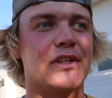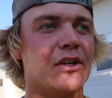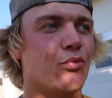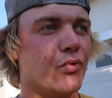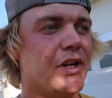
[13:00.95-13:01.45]

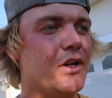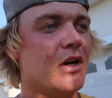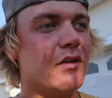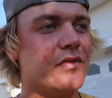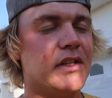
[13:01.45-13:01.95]
get rid
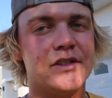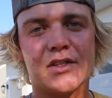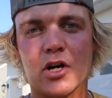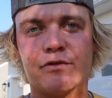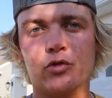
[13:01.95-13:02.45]
of the
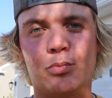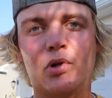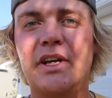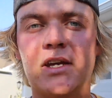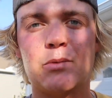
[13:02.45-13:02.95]
stock fuel
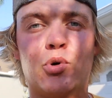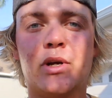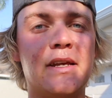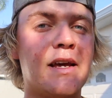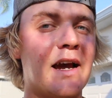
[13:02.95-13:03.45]
plate,
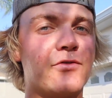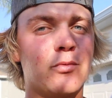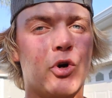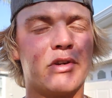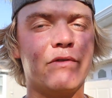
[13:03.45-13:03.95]
put in an
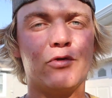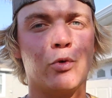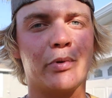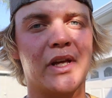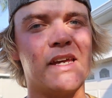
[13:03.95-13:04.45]
aftermarket
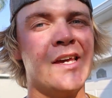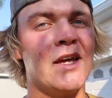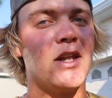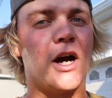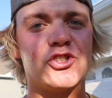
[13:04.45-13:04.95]
fuel plate,
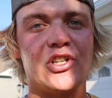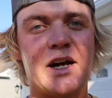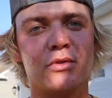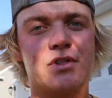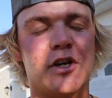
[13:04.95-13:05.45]
notch it
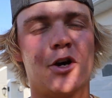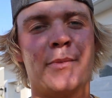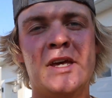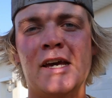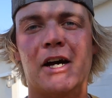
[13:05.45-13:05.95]
out
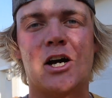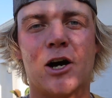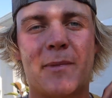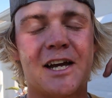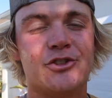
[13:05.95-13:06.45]
some.
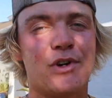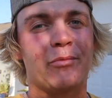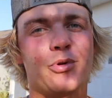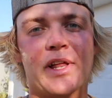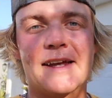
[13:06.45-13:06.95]
I do
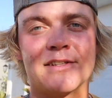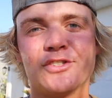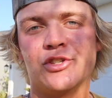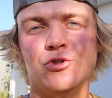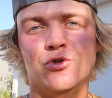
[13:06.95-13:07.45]
have
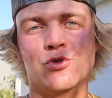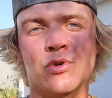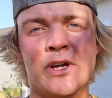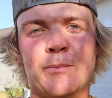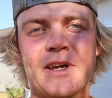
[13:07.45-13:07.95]
plans
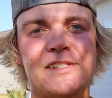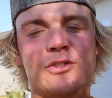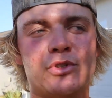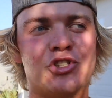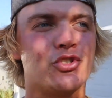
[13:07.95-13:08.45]
to
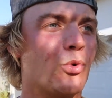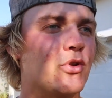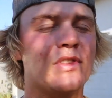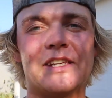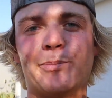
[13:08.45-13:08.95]
basically
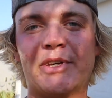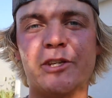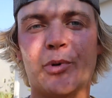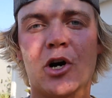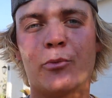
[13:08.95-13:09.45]
shorten the
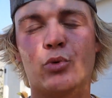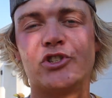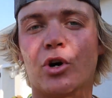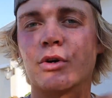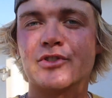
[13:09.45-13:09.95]
P pump,
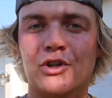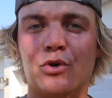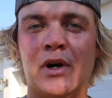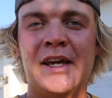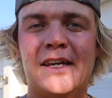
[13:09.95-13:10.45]
which
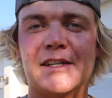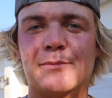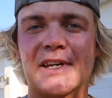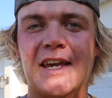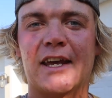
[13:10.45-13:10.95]
also is
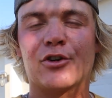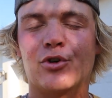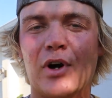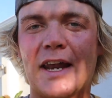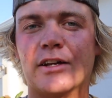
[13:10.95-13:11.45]

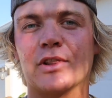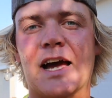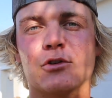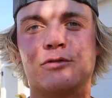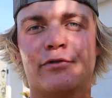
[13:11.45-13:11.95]
mechanical and
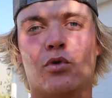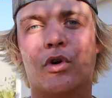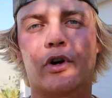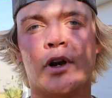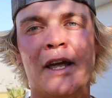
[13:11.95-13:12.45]
allows
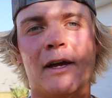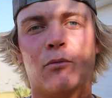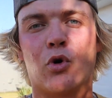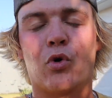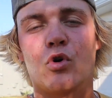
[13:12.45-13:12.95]
for
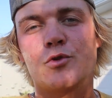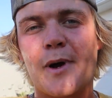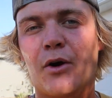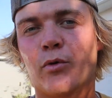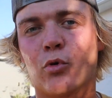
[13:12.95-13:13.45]
more
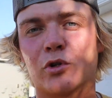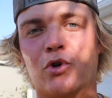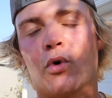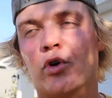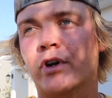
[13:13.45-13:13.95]
horsepower, more
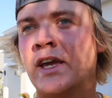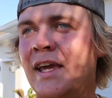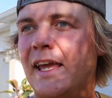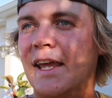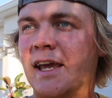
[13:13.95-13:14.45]
torque,
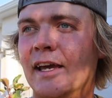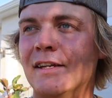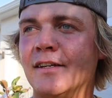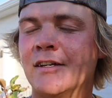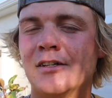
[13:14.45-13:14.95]

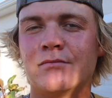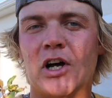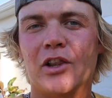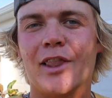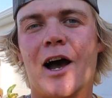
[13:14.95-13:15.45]
and
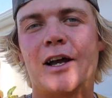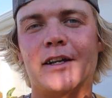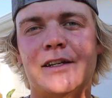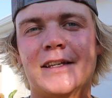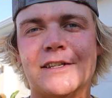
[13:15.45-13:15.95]
a lot
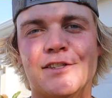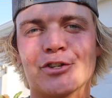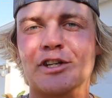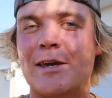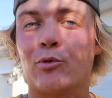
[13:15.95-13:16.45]

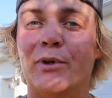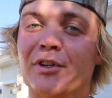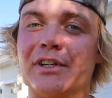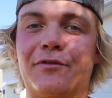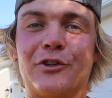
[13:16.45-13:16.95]
easier
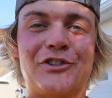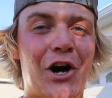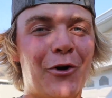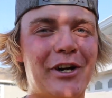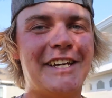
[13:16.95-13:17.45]
capability for
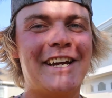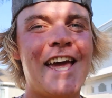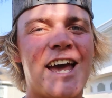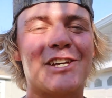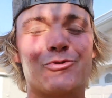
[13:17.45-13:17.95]
towing,
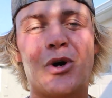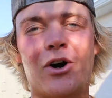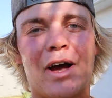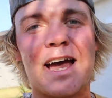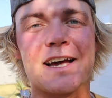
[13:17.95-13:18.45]
as
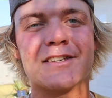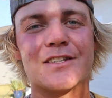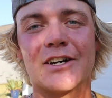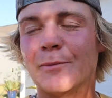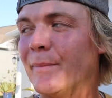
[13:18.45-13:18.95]
well as
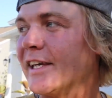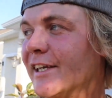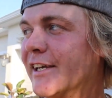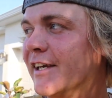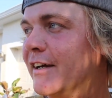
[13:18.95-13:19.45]

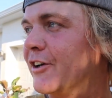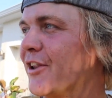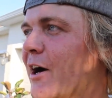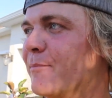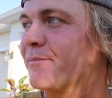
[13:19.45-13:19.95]
making it a
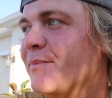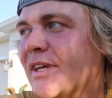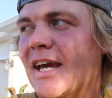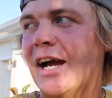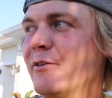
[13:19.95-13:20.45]
lot
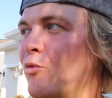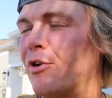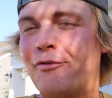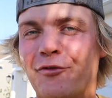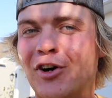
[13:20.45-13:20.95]
kind of
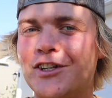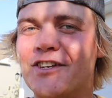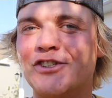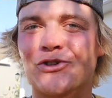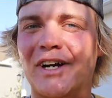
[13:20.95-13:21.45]
more fun
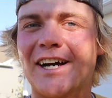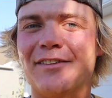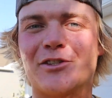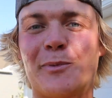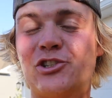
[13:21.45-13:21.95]
to
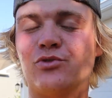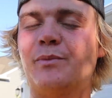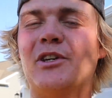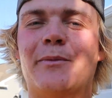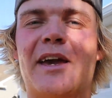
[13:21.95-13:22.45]
drive, especially
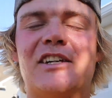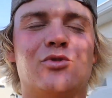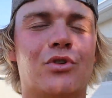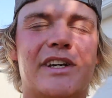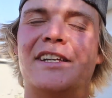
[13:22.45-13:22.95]
being
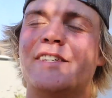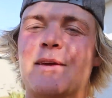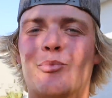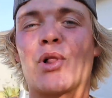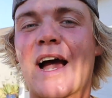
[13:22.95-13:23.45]
manual. It is a
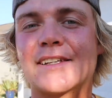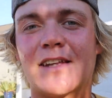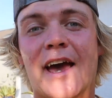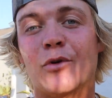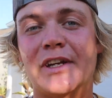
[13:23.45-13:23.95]
blast
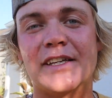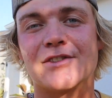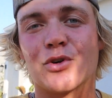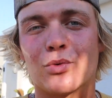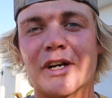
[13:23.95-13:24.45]
how it
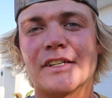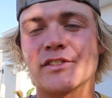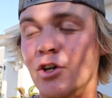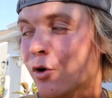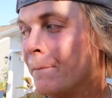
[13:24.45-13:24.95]
is already.
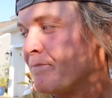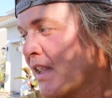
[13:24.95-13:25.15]
So